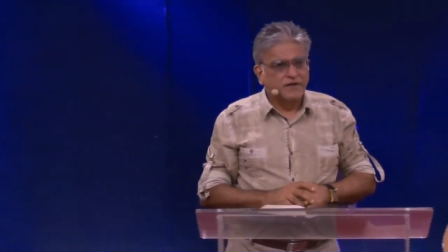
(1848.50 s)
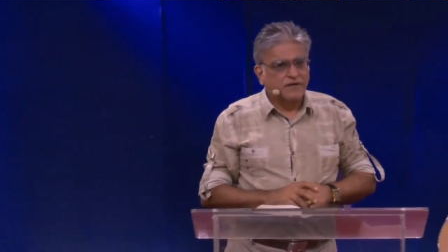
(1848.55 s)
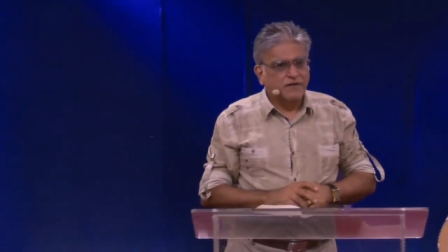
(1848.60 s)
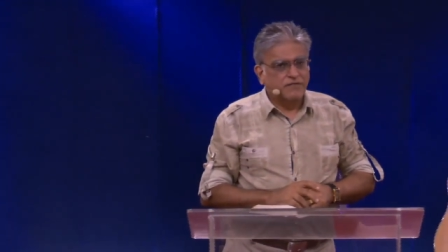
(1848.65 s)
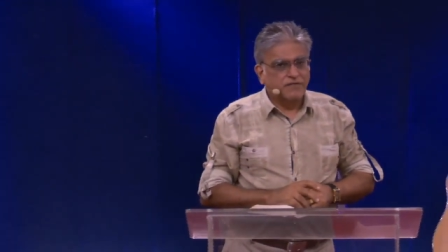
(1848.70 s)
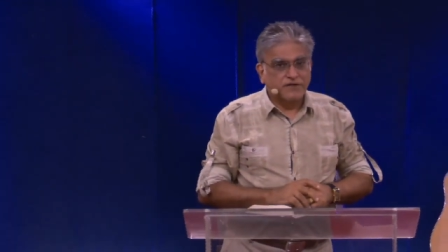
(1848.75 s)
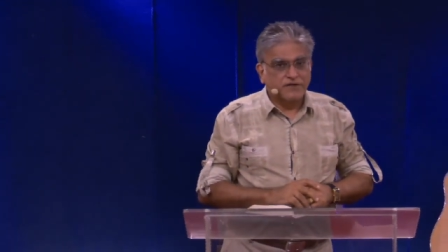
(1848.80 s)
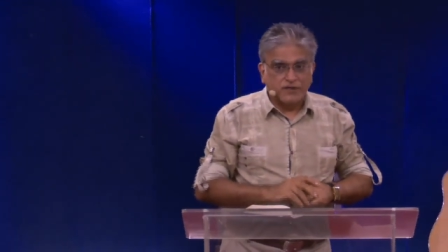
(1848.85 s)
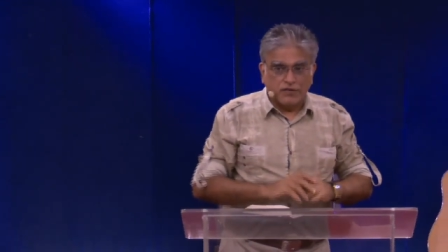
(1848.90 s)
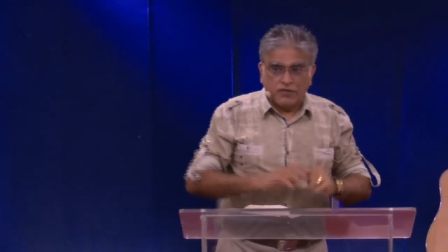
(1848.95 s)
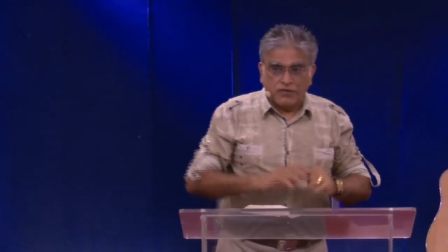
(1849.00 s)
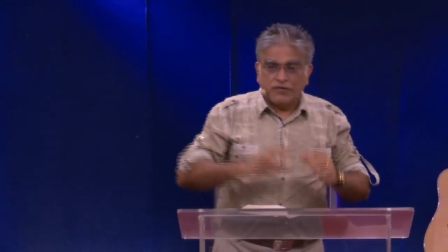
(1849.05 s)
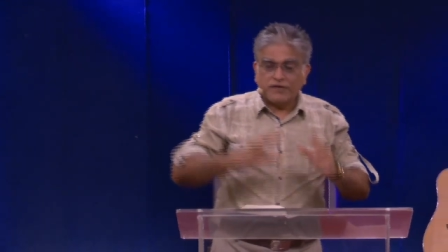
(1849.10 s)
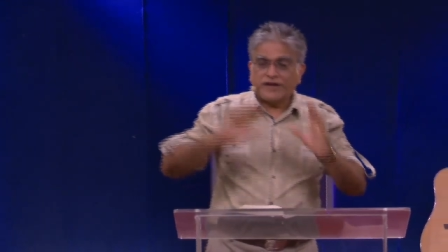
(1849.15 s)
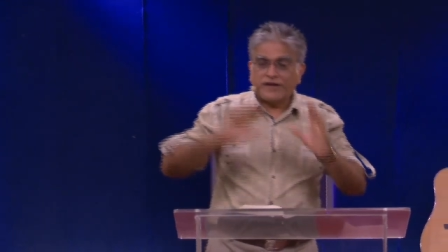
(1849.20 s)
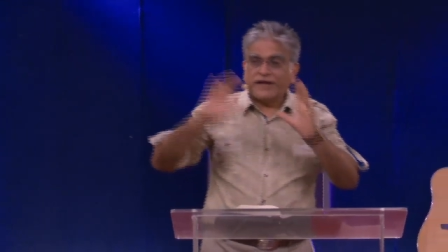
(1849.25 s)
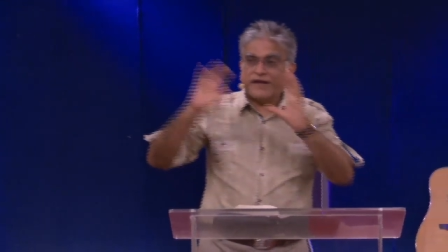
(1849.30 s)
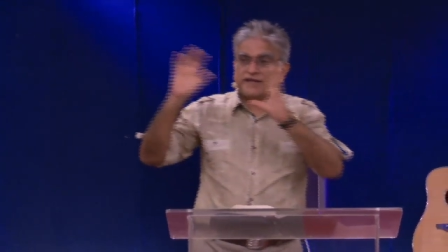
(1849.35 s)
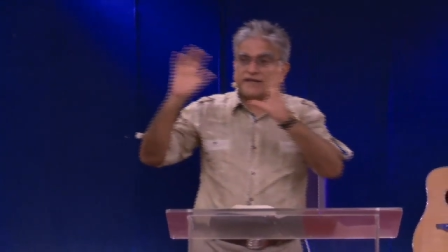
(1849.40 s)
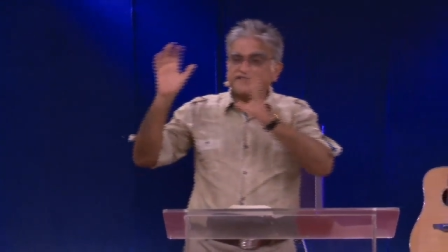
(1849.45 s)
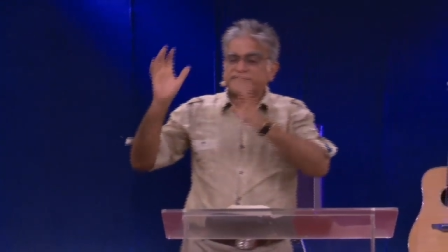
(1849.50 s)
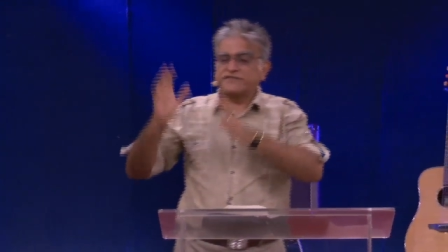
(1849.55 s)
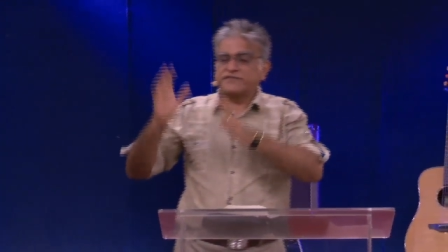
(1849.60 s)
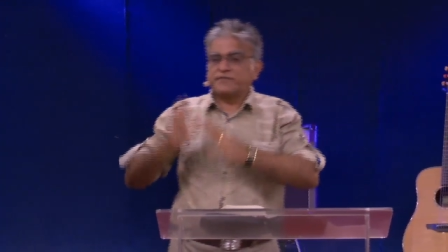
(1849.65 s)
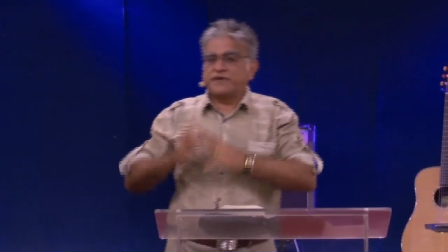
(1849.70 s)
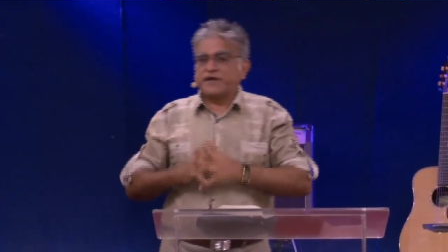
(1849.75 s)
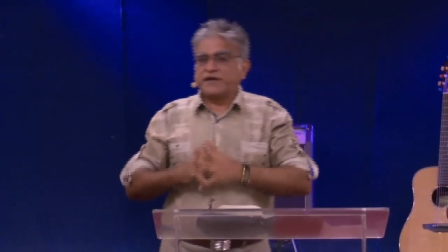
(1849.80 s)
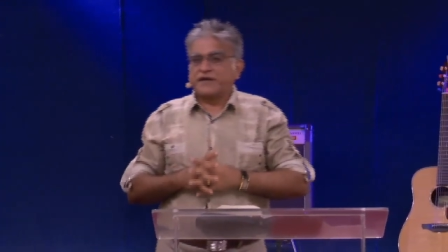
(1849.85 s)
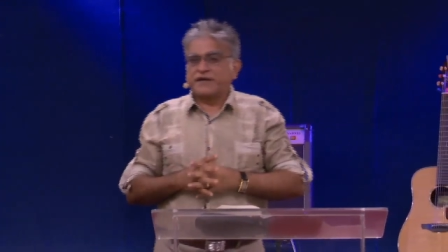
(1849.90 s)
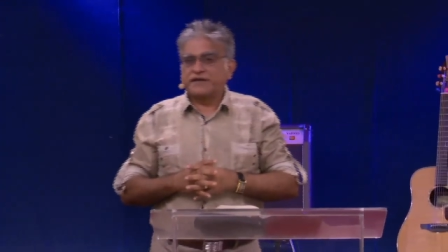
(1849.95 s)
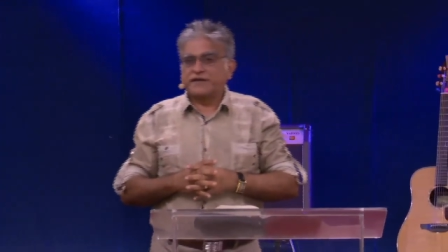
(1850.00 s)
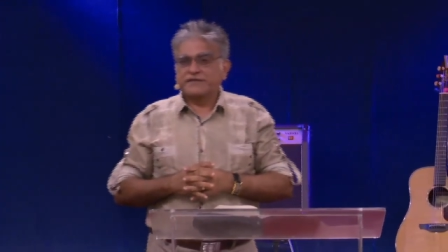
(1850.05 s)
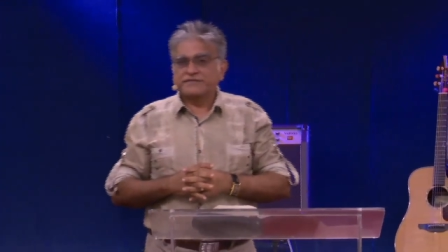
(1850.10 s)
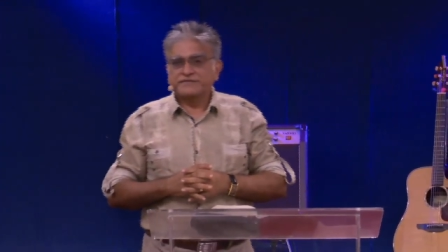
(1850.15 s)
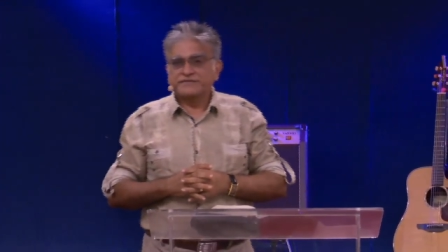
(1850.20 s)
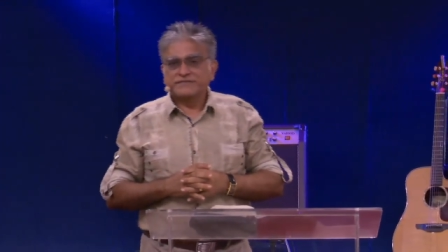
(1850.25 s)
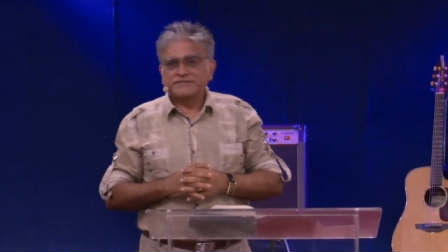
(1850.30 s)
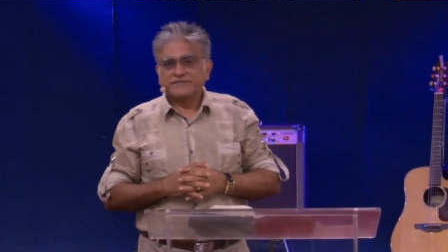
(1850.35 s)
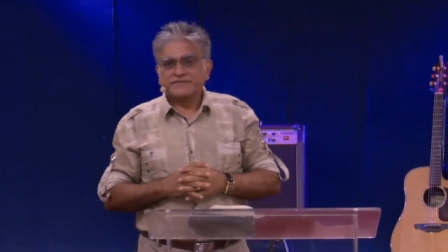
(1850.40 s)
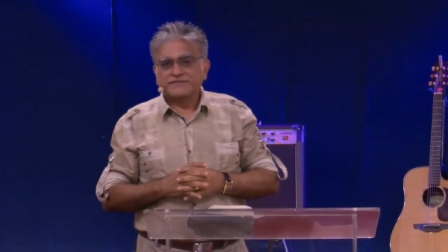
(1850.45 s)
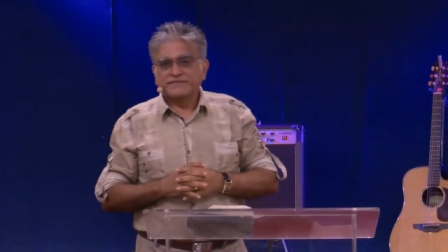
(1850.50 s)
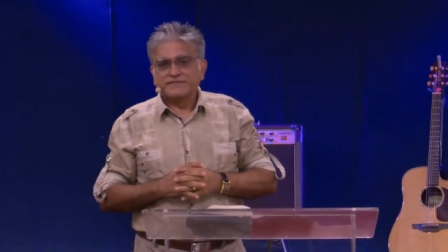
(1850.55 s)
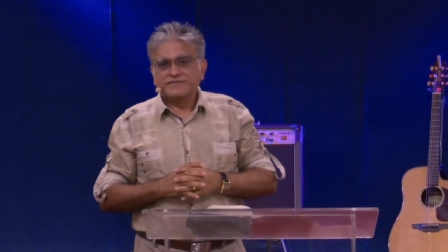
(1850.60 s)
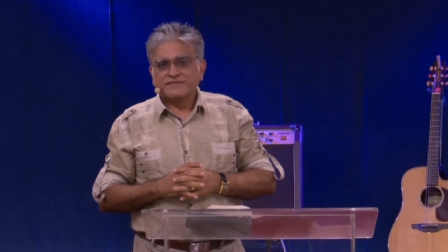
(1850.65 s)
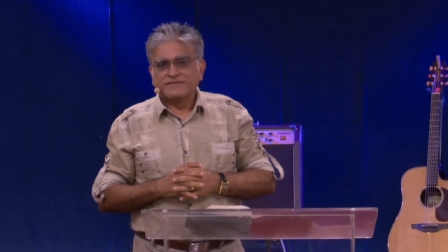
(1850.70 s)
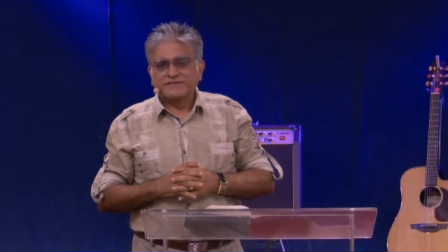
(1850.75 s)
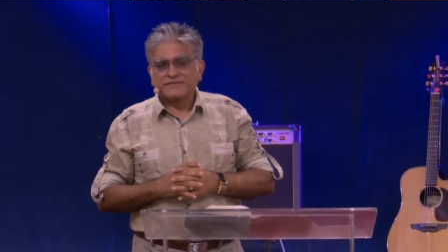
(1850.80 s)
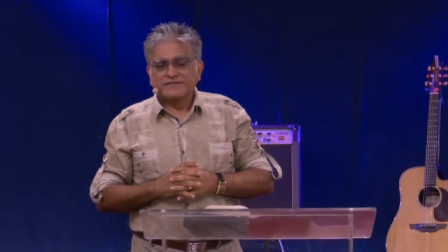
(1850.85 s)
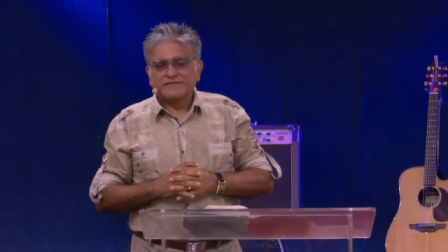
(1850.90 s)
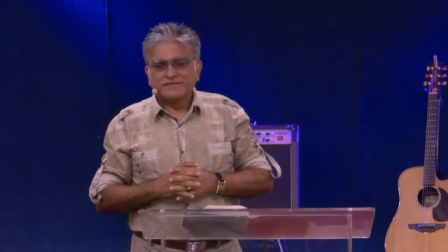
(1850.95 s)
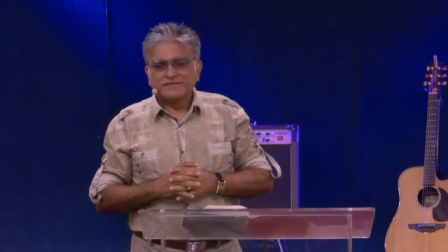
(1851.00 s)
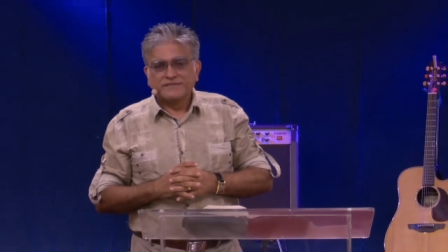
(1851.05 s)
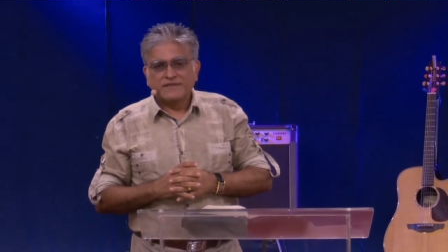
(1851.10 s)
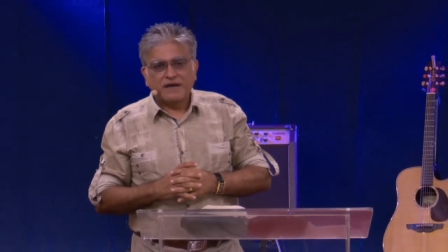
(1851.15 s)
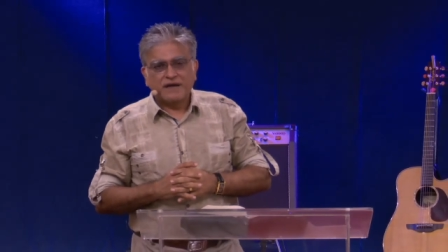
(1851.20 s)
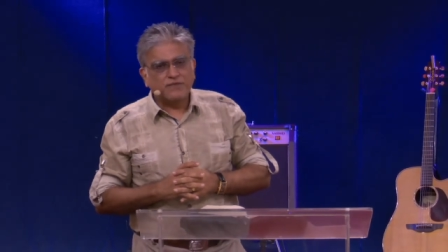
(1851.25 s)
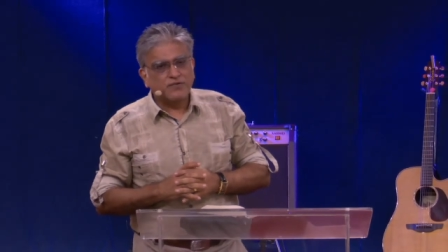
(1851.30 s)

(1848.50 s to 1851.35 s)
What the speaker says: For the Lord cares for me. I'm